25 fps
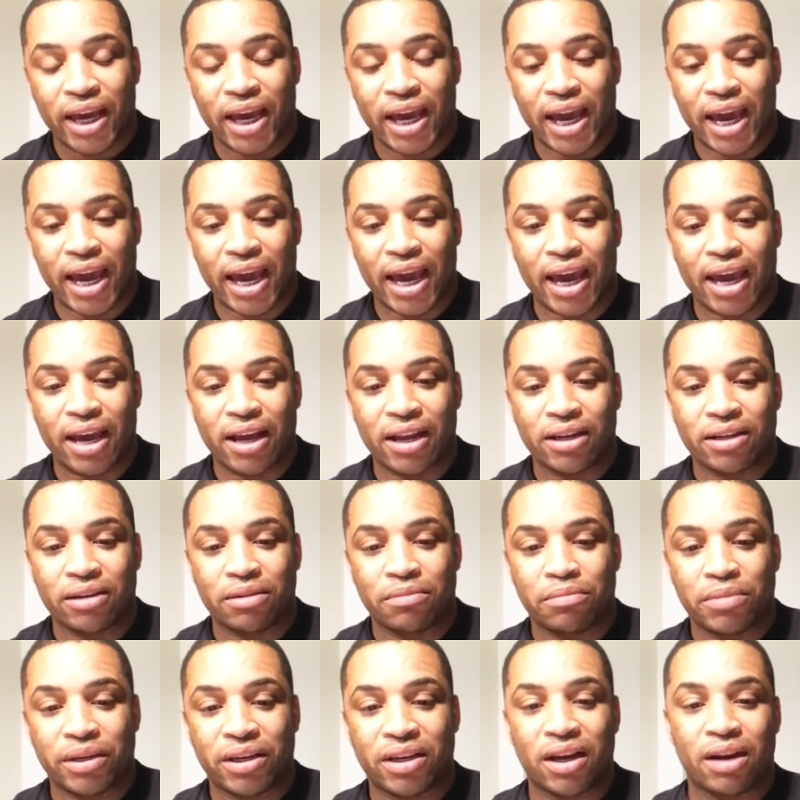and
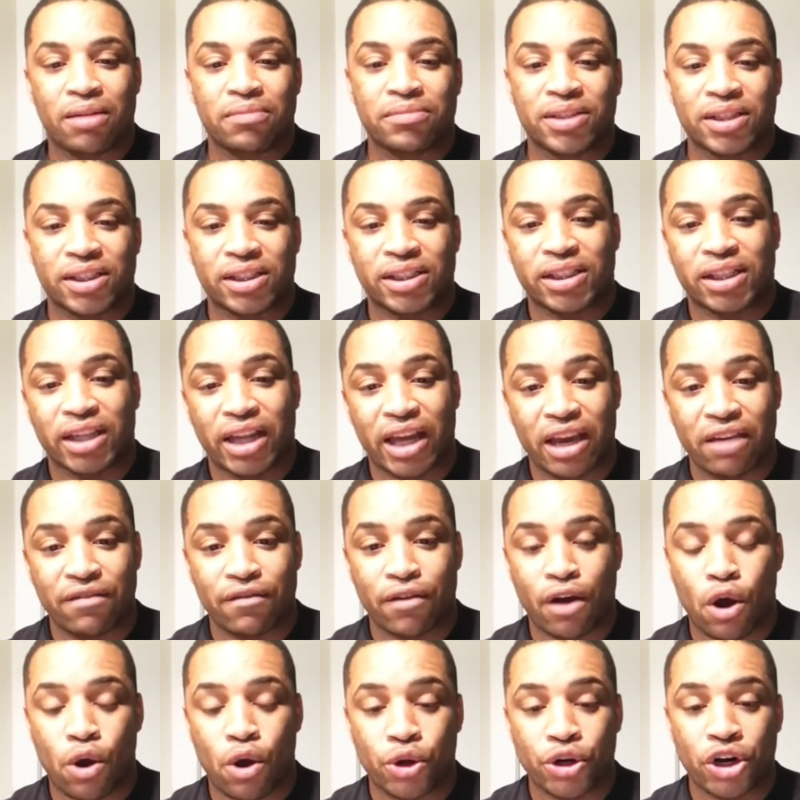becomes a slave
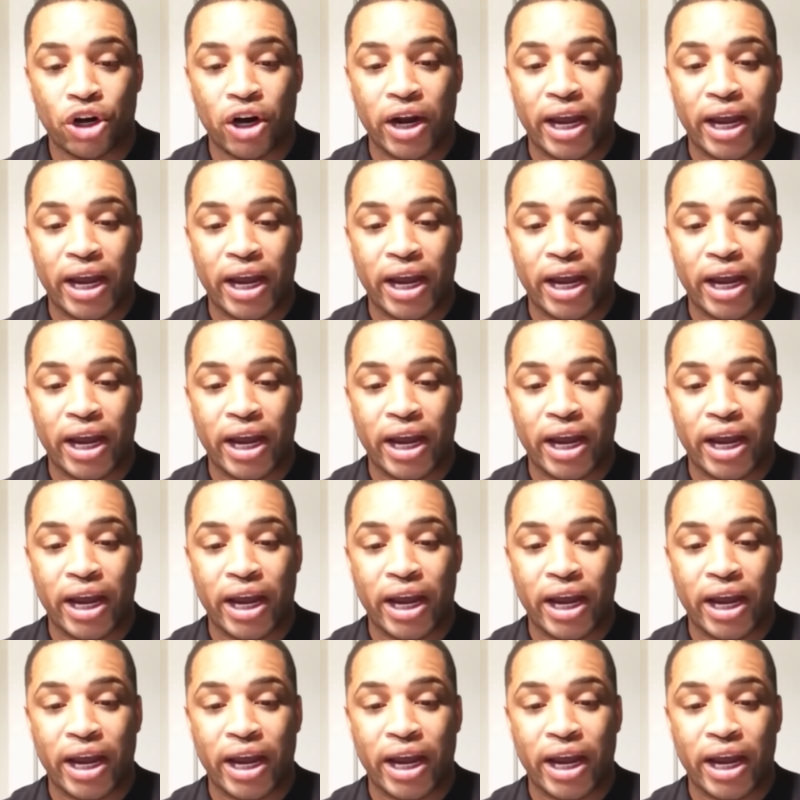owner.